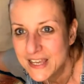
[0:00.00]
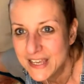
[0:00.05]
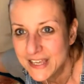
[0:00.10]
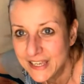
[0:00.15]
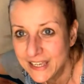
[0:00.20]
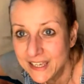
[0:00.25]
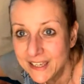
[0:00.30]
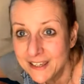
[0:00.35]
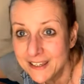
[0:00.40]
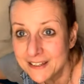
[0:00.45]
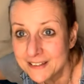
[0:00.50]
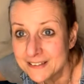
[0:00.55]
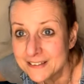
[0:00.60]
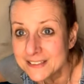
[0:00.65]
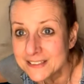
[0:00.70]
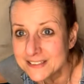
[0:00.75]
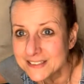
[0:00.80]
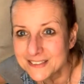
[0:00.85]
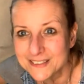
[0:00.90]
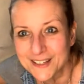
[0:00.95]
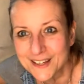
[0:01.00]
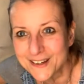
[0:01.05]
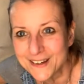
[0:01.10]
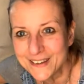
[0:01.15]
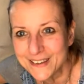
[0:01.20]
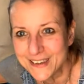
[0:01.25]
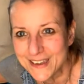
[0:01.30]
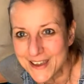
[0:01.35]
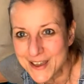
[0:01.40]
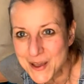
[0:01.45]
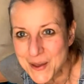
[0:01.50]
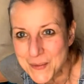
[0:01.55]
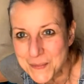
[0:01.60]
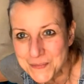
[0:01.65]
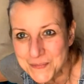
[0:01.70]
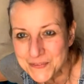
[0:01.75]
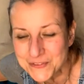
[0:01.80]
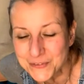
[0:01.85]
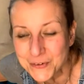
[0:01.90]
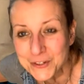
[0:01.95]
And I
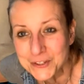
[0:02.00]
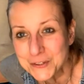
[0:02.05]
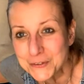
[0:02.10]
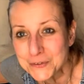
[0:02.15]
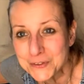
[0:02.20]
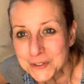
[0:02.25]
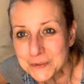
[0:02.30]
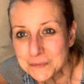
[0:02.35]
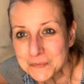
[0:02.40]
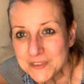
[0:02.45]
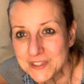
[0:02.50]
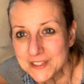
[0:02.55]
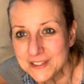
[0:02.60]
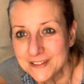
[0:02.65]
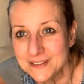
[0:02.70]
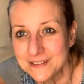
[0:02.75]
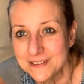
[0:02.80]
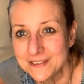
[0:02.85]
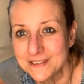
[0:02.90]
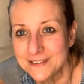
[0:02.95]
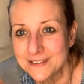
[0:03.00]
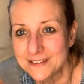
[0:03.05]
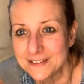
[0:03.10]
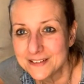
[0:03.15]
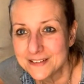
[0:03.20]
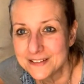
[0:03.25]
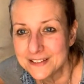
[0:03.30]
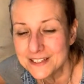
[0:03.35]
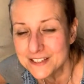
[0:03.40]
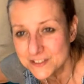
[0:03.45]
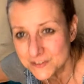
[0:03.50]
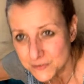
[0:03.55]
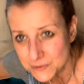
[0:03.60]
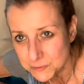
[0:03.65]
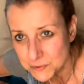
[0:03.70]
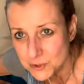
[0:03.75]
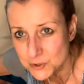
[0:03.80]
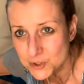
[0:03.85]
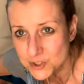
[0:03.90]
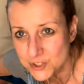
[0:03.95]
am for Europe the
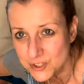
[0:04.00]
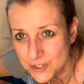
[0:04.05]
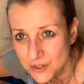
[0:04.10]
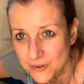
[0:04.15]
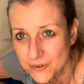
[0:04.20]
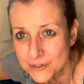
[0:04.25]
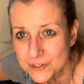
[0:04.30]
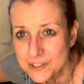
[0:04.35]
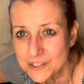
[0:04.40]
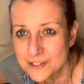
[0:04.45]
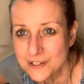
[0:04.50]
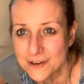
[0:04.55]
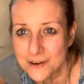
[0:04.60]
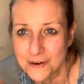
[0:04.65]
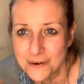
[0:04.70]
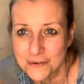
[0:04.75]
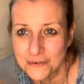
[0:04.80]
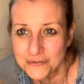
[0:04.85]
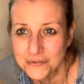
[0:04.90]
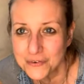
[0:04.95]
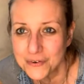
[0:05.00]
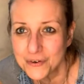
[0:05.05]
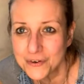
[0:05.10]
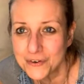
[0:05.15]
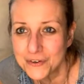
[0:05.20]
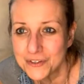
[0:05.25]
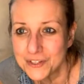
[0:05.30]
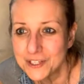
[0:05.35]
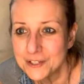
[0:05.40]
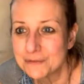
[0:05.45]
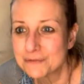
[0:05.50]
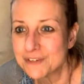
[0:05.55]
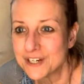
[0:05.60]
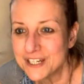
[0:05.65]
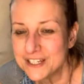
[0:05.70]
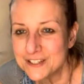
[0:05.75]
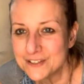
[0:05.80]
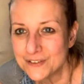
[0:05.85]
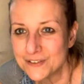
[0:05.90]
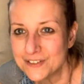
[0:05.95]
distribution also for the
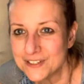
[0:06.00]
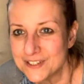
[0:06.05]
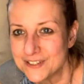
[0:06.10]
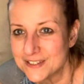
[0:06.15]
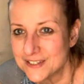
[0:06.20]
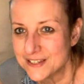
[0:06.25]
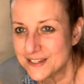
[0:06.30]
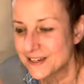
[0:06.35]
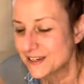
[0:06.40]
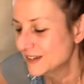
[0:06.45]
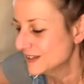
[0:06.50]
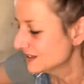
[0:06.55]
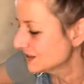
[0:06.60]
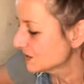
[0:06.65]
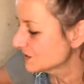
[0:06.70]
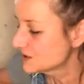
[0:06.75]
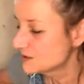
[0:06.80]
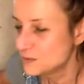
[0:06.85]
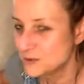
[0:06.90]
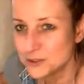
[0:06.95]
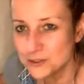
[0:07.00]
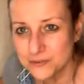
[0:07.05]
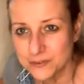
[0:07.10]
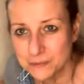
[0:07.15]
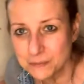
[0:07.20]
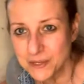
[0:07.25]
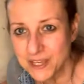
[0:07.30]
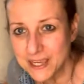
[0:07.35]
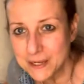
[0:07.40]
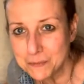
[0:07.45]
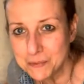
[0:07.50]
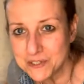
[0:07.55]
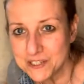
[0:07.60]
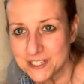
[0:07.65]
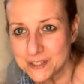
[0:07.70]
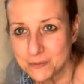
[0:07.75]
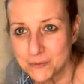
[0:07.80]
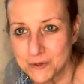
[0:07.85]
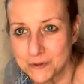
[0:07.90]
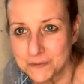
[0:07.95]
Grace on Design, those beautiful
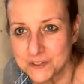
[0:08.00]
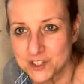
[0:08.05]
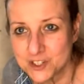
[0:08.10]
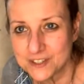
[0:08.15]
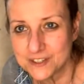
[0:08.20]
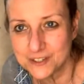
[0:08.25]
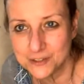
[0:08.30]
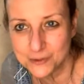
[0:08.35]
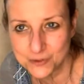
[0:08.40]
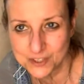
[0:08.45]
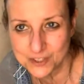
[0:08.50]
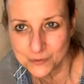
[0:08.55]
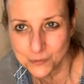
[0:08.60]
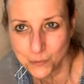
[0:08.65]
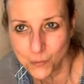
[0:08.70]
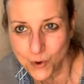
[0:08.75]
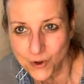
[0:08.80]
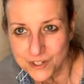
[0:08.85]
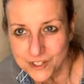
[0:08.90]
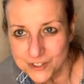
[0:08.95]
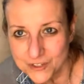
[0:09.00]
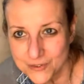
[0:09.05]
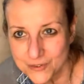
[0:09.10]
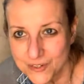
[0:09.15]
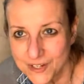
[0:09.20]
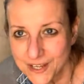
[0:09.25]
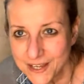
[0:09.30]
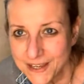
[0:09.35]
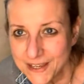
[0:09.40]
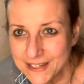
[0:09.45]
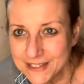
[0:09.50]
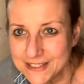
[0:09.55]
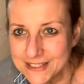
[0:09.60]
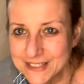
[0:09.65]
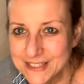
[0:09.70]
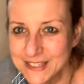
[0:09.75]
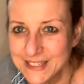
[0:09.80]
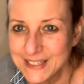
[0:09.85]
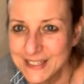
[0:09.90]
papers where we just used one tonight.